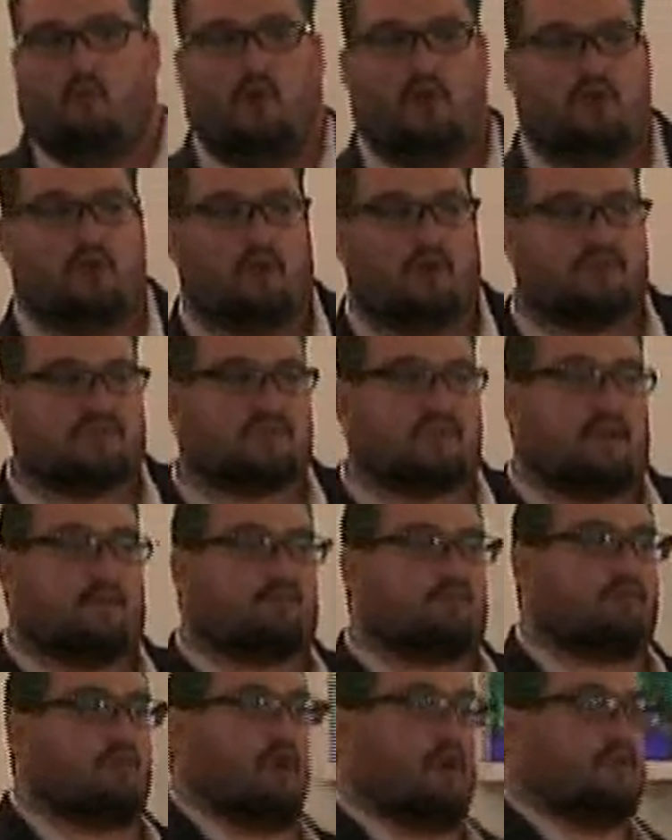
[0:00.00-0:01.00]
When you
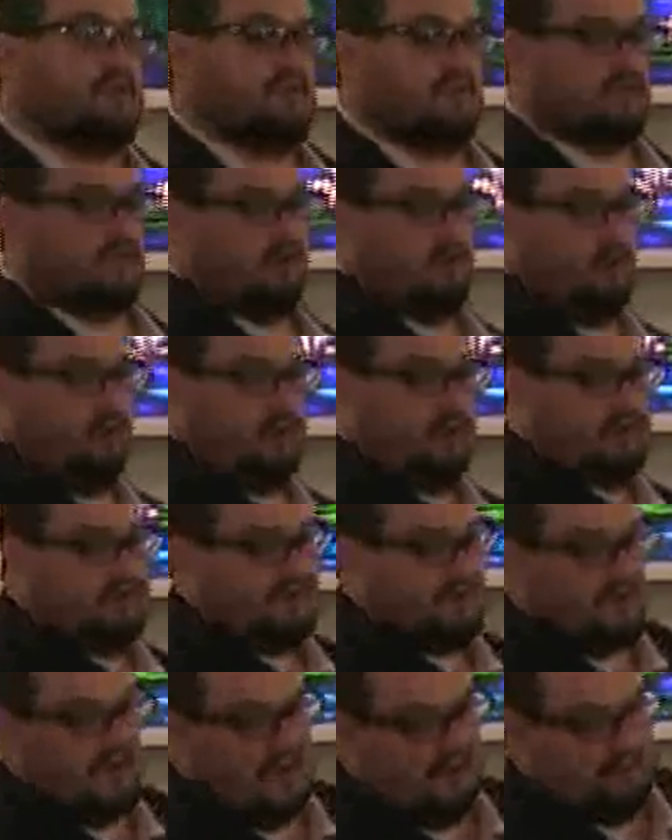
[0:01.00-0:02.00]
accept Christ as your Lord
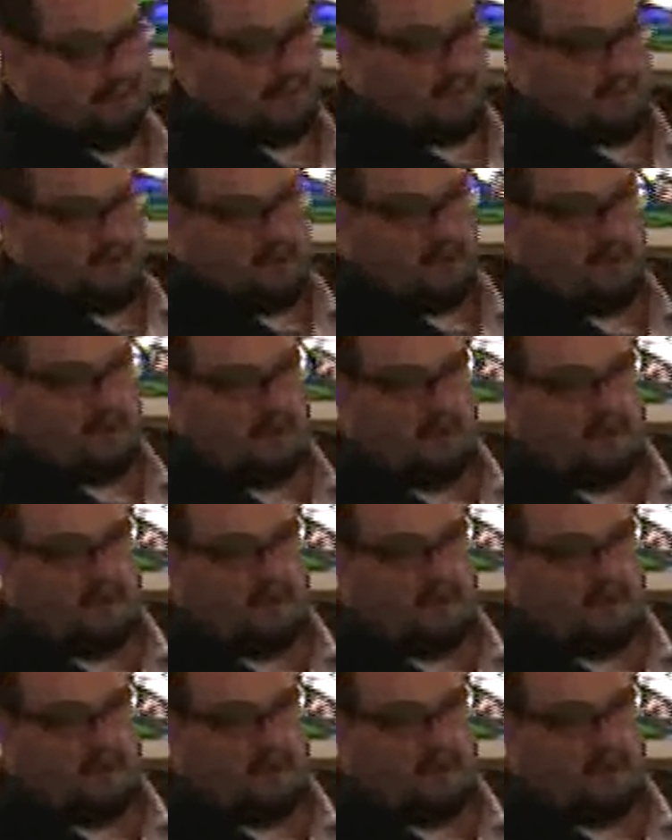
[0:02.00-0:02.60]
and Savior,